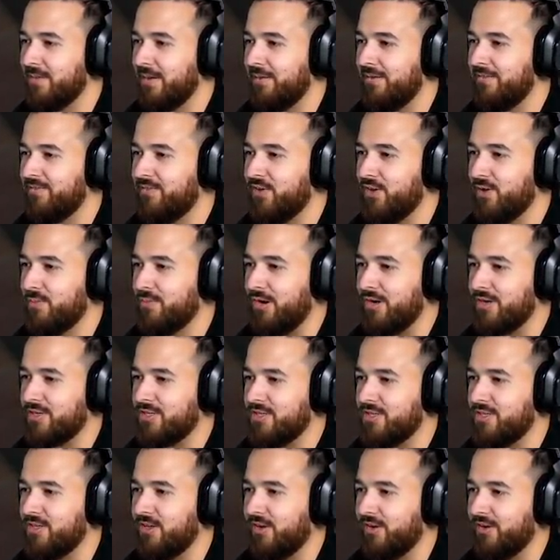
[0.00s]
Maybe if you brush
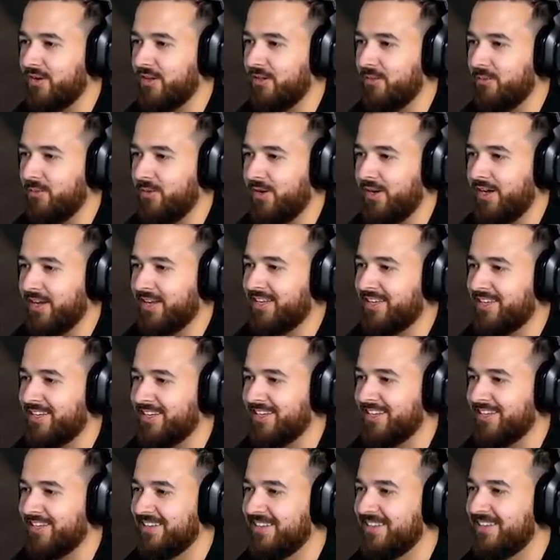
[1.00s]
the dog, it'll work.
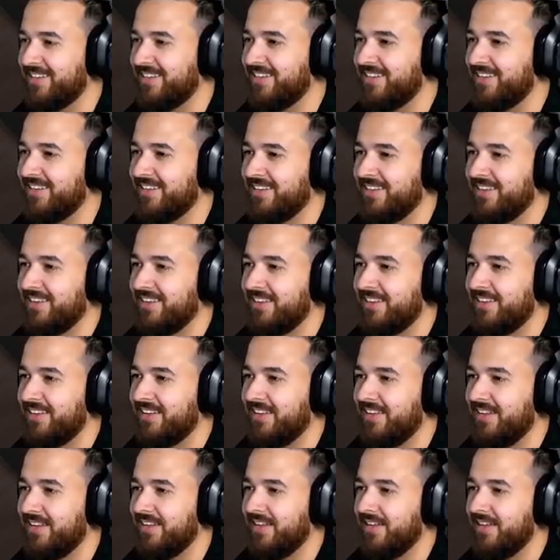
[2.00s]

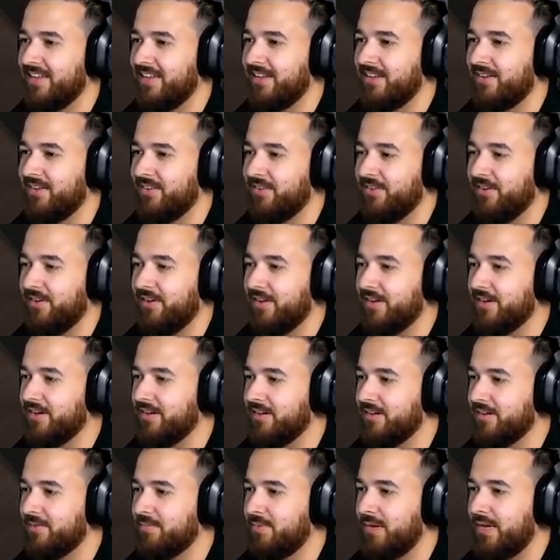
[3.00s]
Uh, or
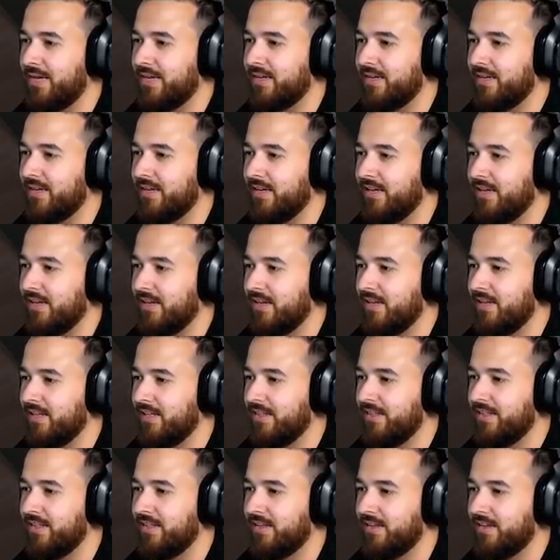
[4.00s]
not. Pet care.
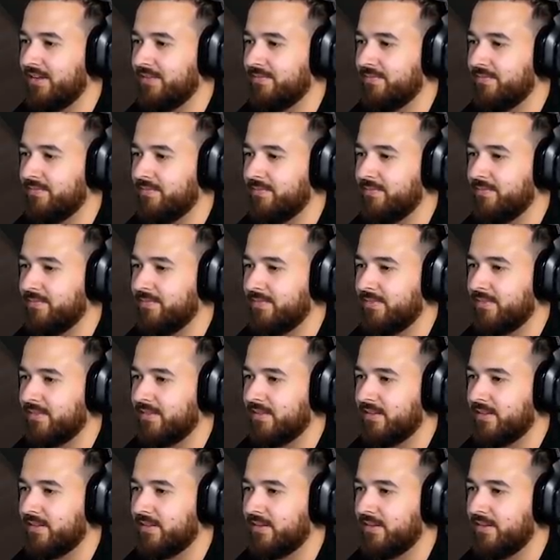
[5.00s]

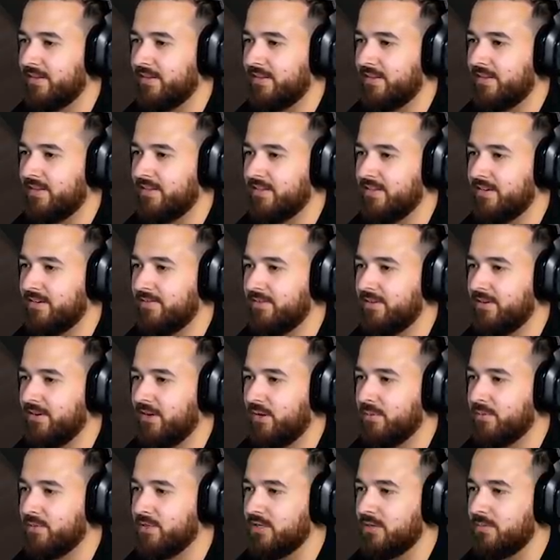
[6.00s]
There's not even an
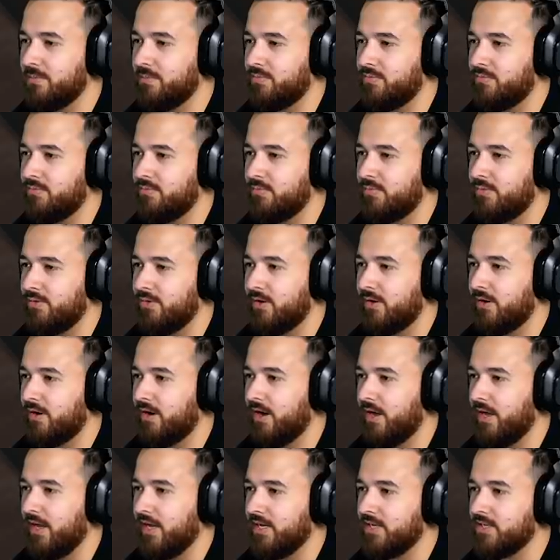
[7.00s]
option to
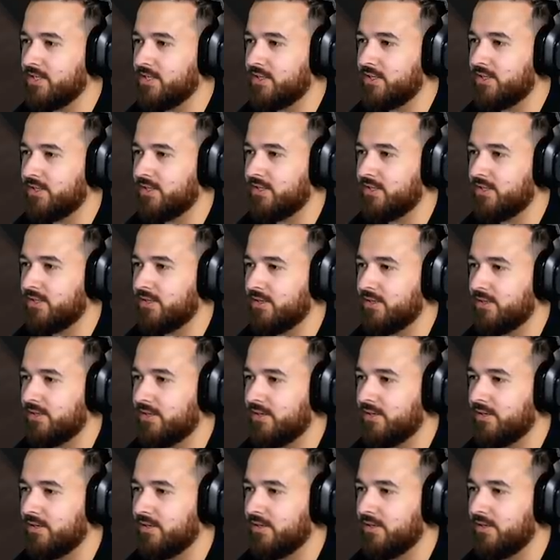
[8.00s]
brush.
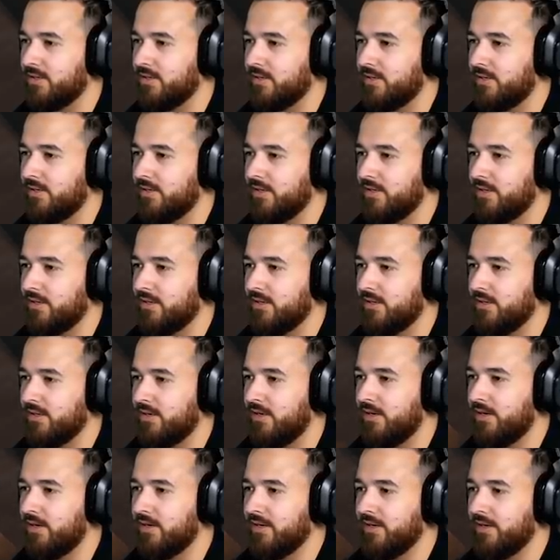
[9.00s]

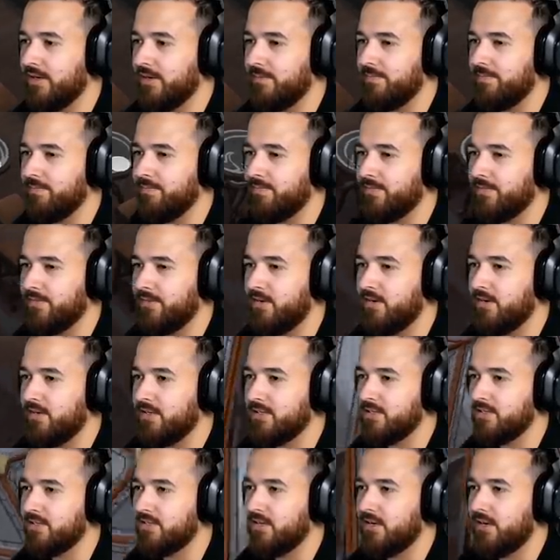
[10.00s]
I don't know. Dog
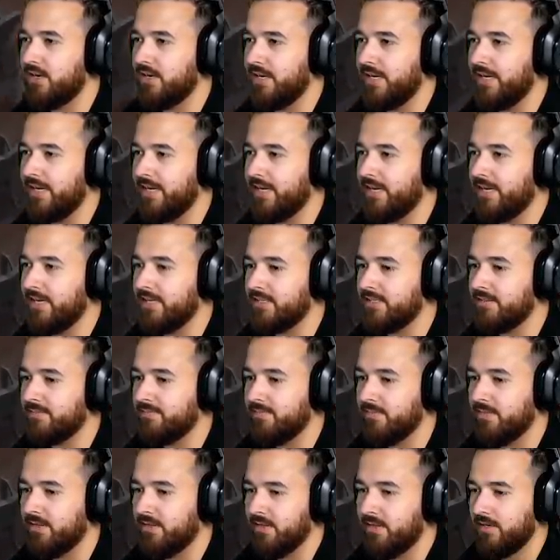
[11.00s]
is just dirty, I guess.
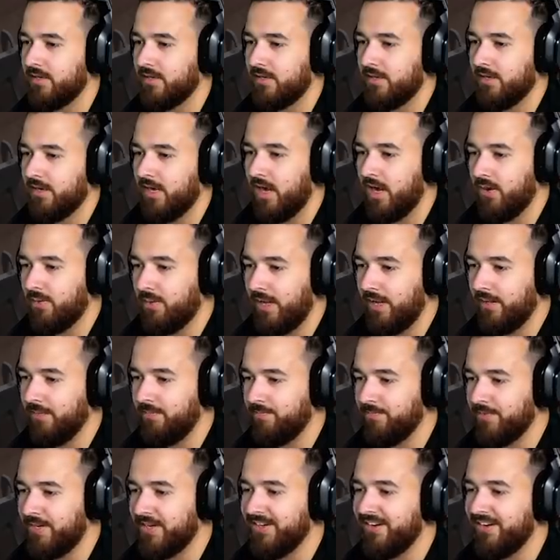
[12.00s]
Oh well.